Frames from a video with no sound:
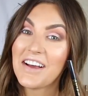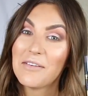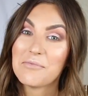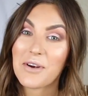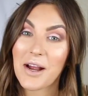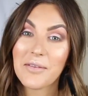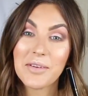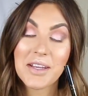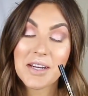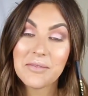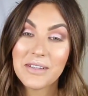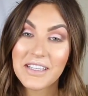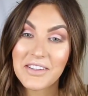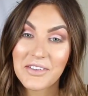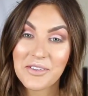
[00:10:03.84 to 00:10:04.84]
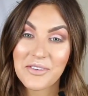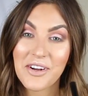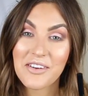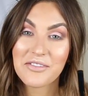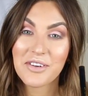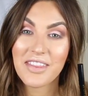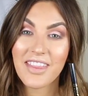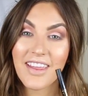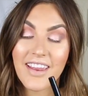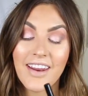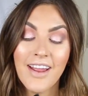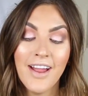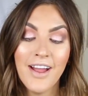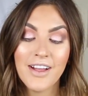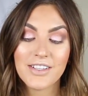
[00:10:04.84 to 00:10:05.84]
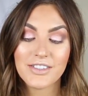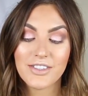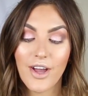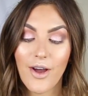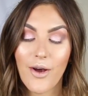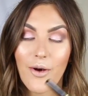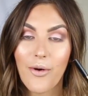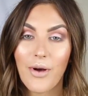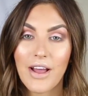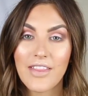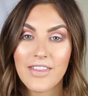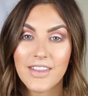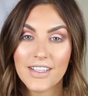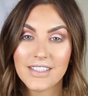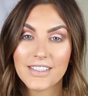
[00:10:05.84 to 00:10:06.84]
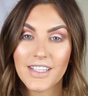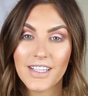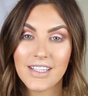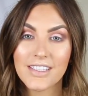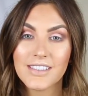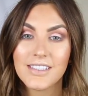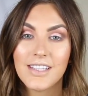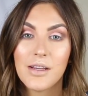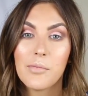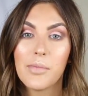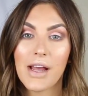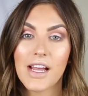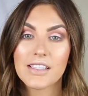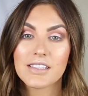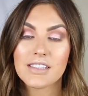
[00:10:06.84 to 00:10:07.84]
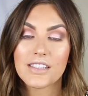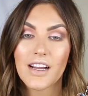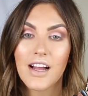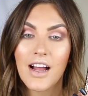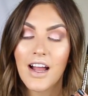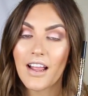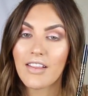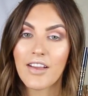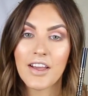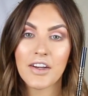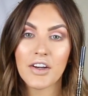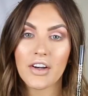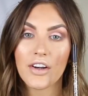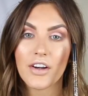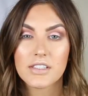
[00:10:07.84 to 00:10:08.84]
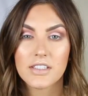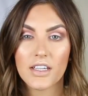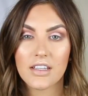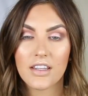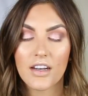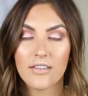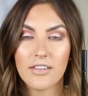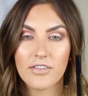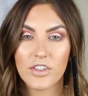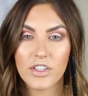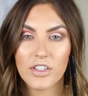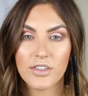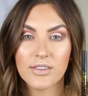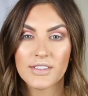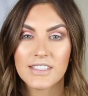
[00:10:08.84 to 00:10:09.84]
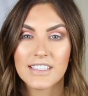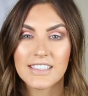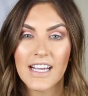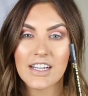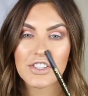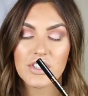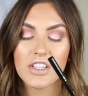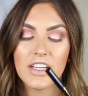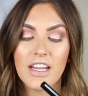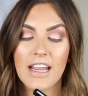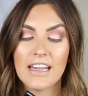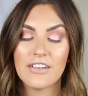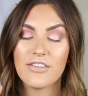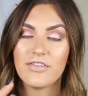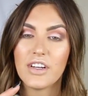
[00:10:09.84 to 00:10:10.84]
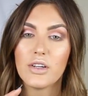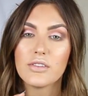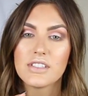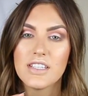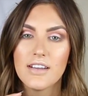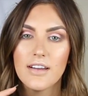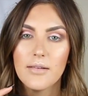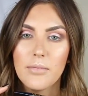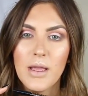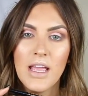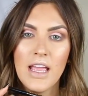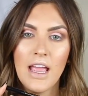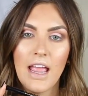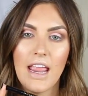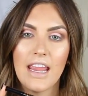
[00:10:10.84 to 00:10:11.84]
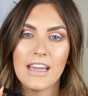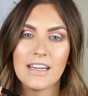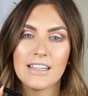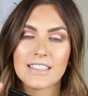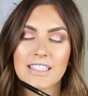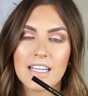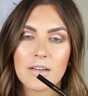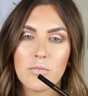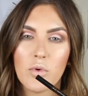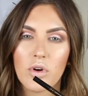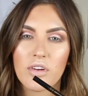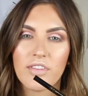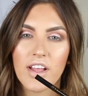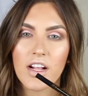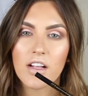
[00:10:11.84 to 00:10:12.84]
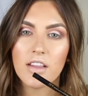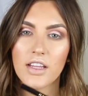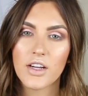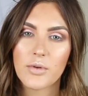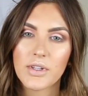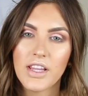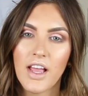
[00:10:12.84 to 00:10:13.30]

I'm probably gonna be a little rough with it. So this is the best eyeliner stick that I've ever used. It's actually a felt tip, and it's like more of like a liquid